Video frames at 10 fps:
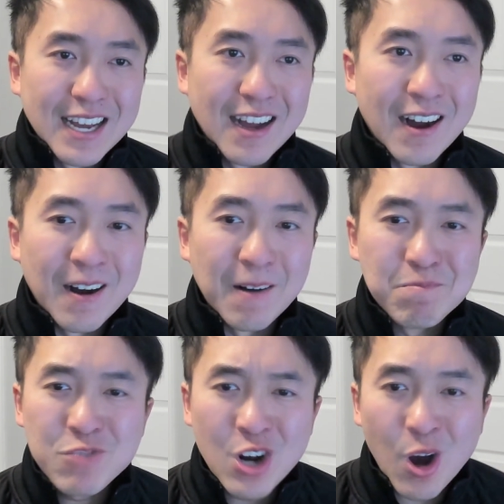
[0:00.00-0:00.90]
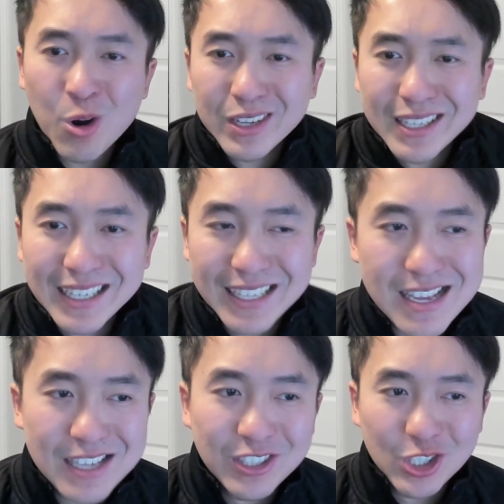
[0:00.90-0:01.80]

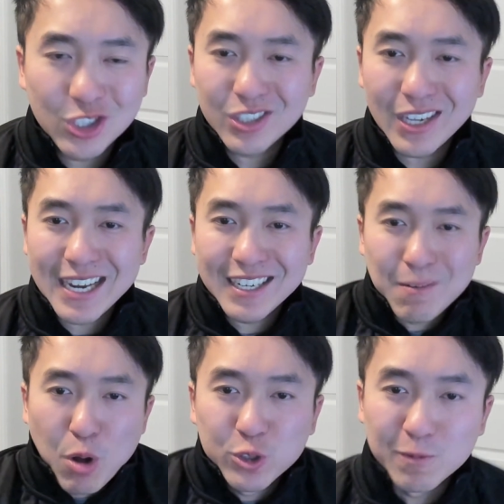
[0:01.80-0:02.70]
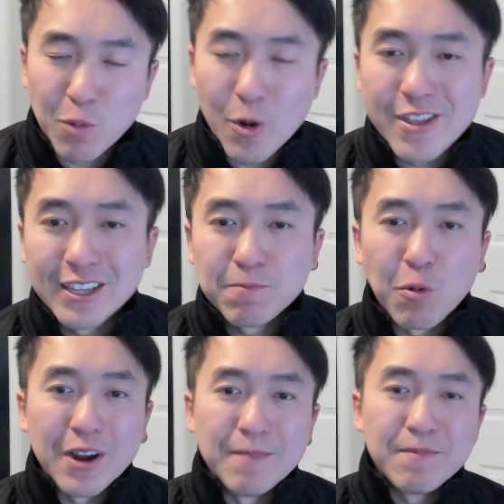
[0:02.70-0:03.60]
it's just like bolter porn at this
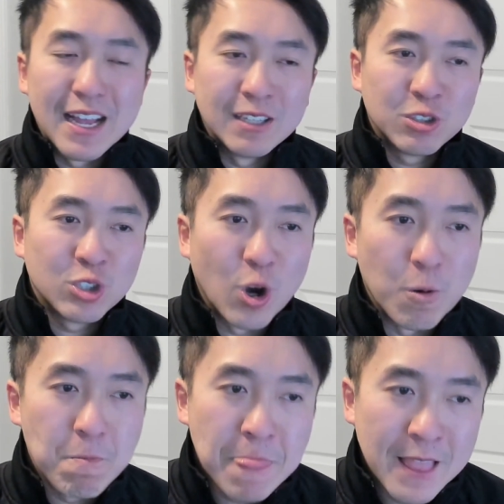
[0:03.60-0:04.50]
point. And so